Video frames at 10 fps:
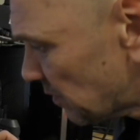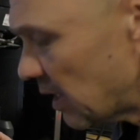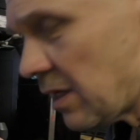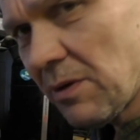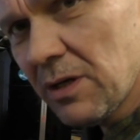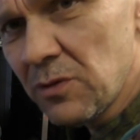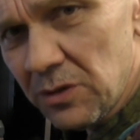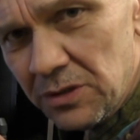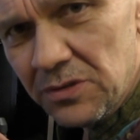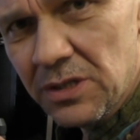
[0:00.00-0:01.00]
Anyway, I've
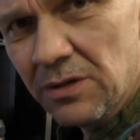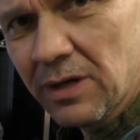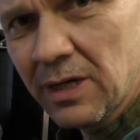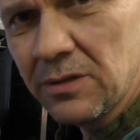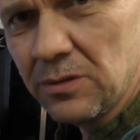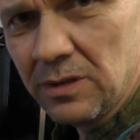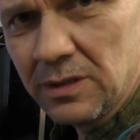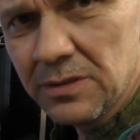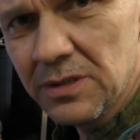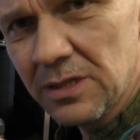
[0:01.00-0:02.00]
got to do steering
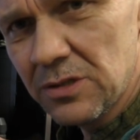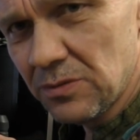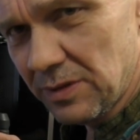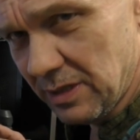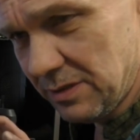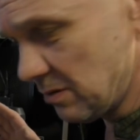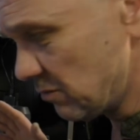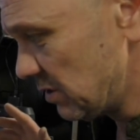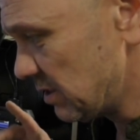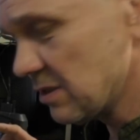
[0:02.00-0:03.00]
angle sensor on that
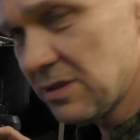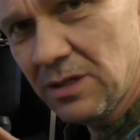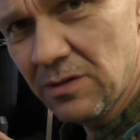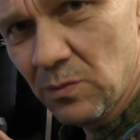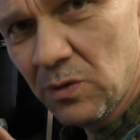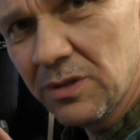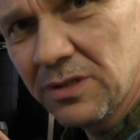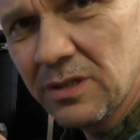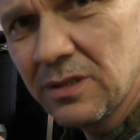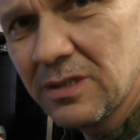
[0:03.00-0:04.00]
and reset the steering wheel
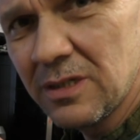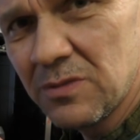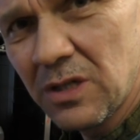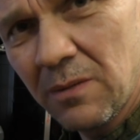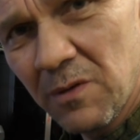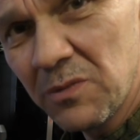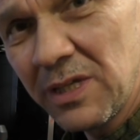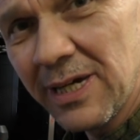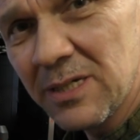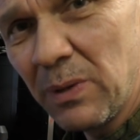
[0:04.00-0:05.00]
because it seems to come up with
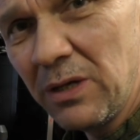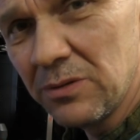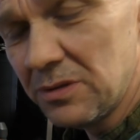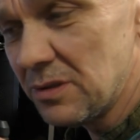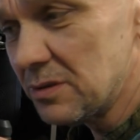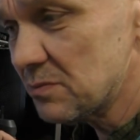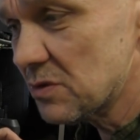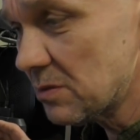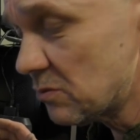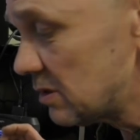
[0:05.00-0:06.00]
the ESP all the time for
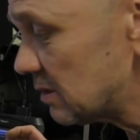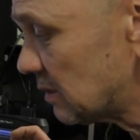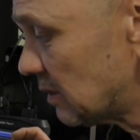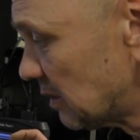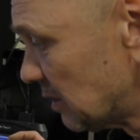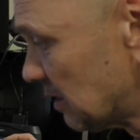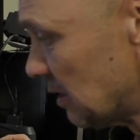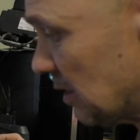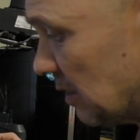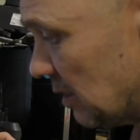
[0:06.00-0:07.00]
some reason.
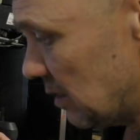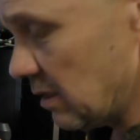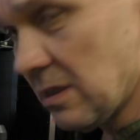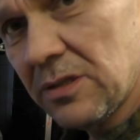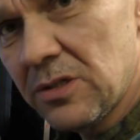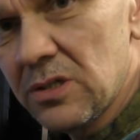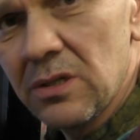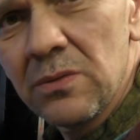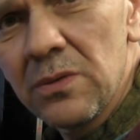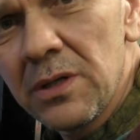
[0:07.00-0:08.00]
Yeah,
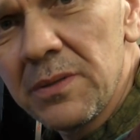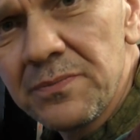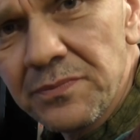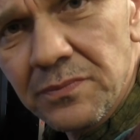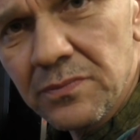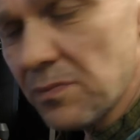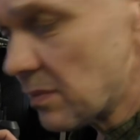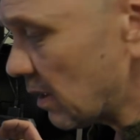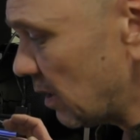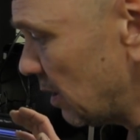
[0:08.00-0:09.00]
so
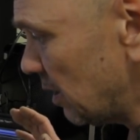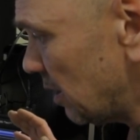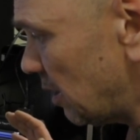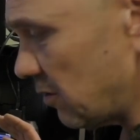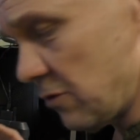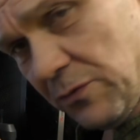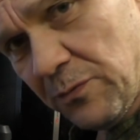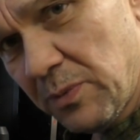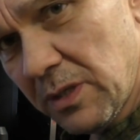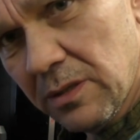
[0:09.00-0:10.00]

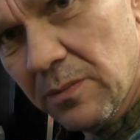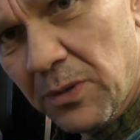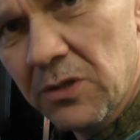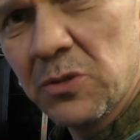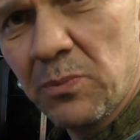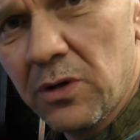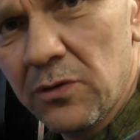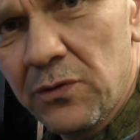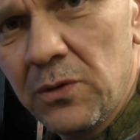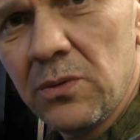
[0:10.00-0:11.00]
I've been approached by
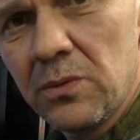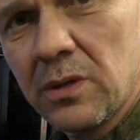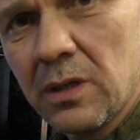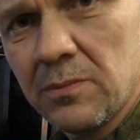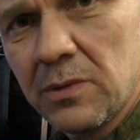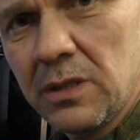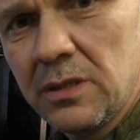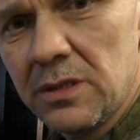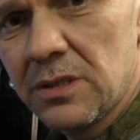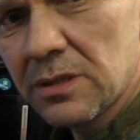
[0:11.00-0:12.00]
a few
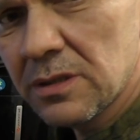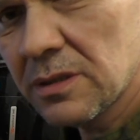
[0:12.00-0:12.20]
companies.